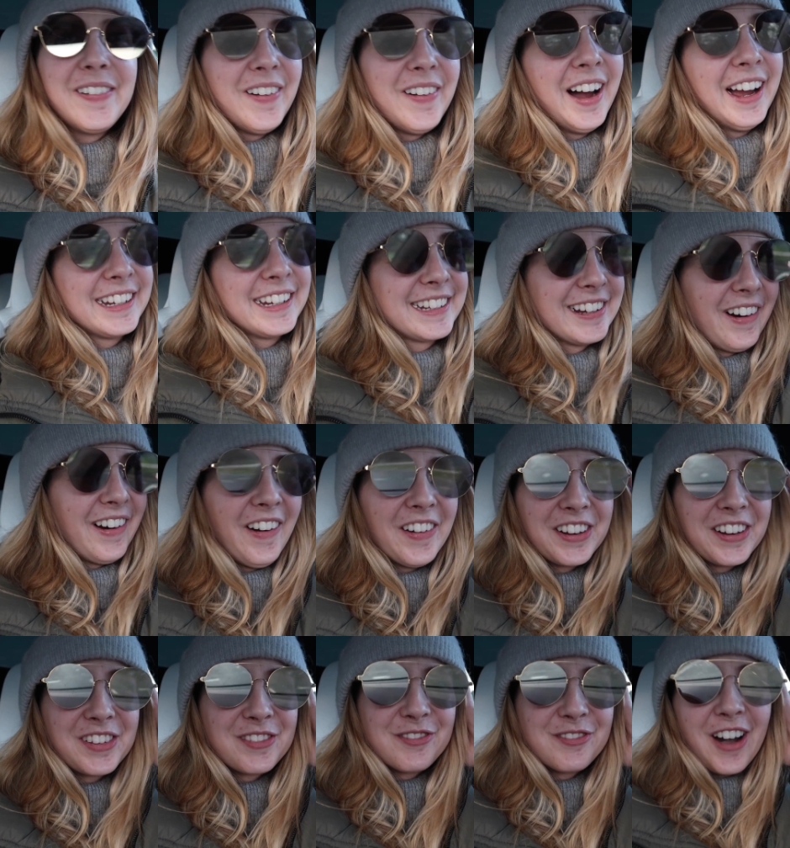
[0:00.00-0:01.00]
Oh my god,
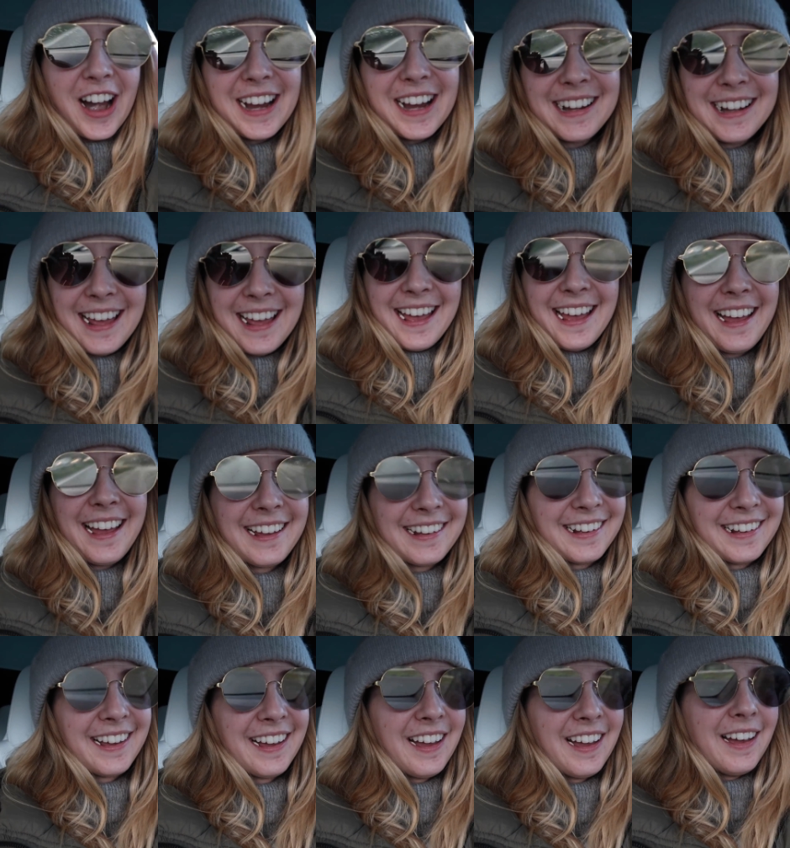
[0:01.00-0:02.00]
it's we're raining! we're under
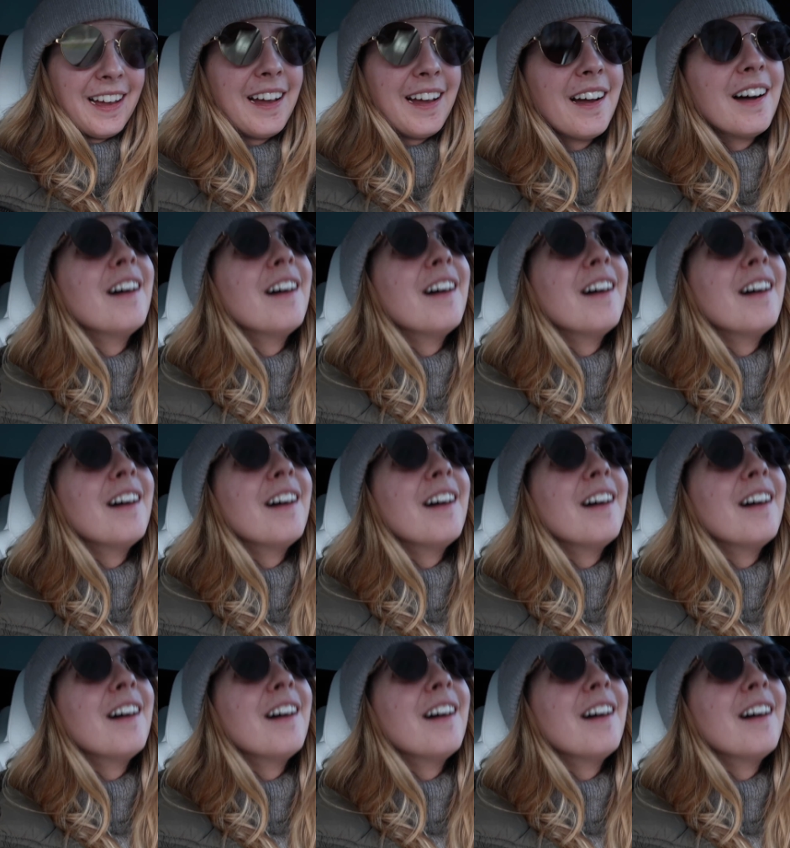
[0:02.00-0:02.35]
one cloud.